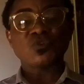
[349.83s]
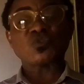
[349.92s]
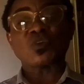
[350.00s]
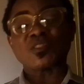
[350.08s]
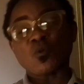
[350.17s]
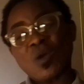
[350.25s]

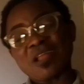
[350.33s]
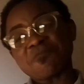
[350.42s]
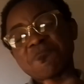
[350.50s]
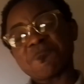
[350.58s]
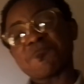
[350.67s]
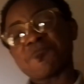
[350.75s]
So the
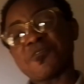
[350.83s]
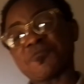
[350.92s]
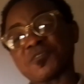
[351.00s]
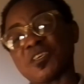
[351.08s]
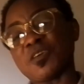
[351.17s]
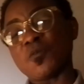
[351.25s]

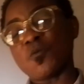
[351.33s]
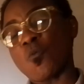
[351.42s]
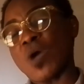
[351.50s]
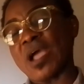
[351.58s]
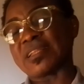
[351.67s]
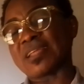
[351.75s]
150
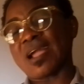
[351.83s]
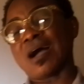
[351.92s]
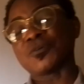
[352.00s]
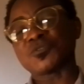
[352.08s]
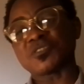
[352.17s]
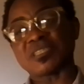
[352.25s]
word
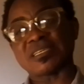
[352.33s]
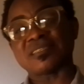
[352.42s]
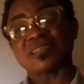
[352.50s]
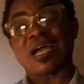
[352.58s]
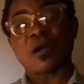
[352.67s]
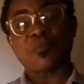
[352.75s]
count
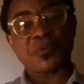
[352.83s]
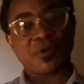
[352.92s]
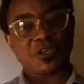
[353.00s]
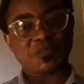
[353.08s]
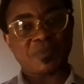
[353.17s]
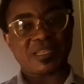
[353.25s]
is
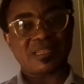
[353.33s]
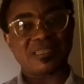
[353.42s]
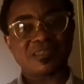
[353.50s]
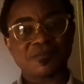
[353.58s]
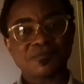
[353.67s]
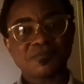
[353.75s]

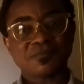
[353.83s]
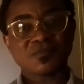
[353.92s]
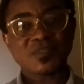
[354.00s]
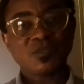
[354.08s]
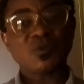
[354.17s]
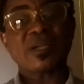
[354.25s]
approximately.
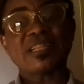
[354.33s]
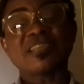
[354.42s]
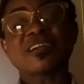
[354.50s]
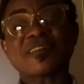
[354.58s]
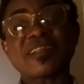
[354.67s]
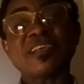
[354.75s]
You can
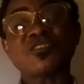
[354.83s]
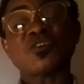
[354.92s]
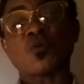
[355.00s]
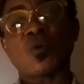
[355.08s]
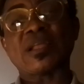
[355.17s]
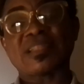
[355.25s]
increase
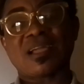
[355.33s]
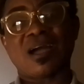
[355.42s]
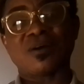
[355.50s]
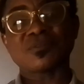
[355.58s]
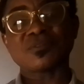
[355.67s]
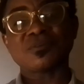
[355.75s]
your word
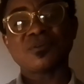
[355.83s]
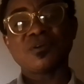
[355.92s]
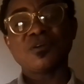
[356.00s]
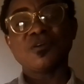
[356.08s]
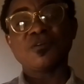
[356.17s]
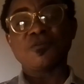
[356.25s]
count
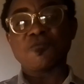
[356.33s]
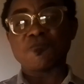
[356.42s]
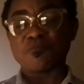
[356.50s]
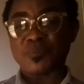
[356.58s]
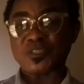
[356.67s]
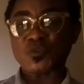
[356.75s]

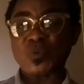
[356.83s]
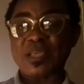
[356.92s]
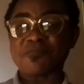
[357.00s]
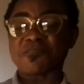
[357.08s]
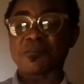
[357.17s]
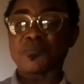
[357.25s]

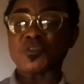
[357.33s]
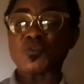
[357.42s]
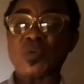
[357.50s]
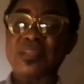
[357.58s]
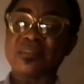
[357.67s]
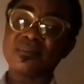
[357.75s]
from
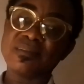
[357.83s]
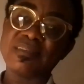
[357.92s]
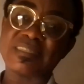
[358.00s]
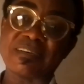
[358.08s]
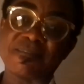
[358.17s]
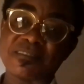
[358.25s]
between
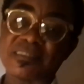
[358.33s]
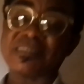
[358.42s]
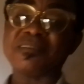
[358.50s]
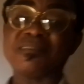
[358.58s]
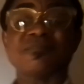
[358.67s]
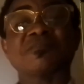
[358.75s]
70,
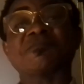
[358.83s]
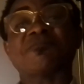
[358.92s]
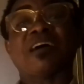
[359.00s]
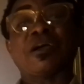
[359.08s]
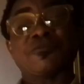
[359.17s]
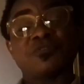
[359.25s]

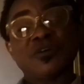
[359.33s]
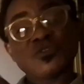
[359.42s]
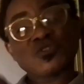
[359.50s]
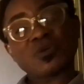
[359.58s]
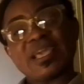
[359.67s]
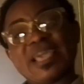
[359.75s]
75
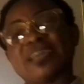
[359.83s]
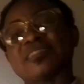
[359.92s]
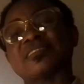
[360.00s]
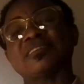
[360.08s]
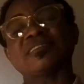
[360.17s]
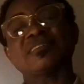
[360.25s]
to 80,